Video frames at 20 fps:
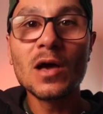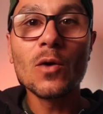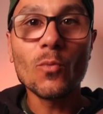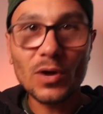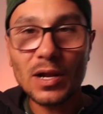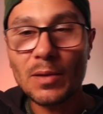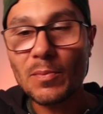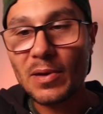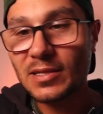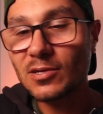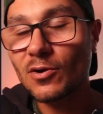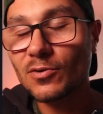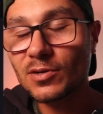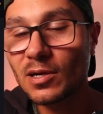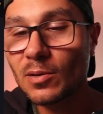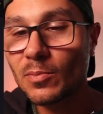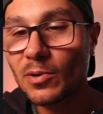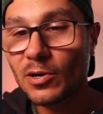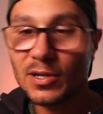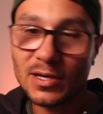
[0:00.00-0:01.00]
What am I
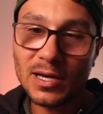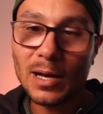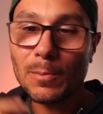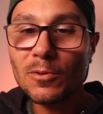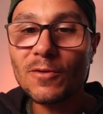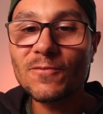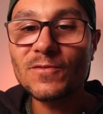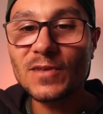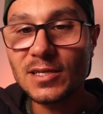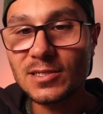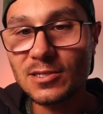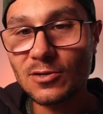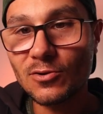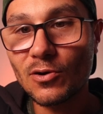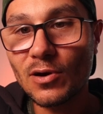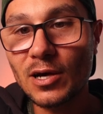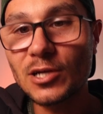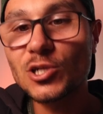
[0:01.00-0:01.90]
talking about? A couple of days ago,